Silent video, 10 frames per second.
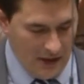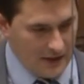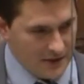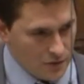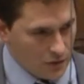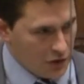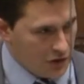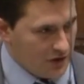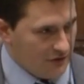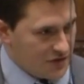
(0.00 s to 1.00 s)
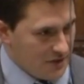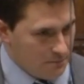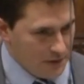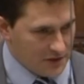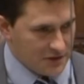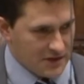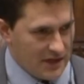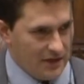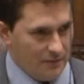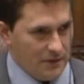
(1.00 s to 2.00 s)
And it's not good enough simply to
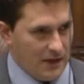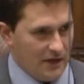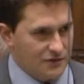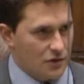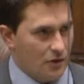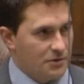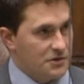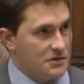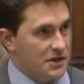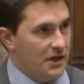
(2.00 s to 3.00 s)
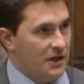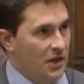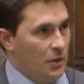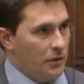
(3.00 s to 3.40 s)
stand up in the House of Commons and say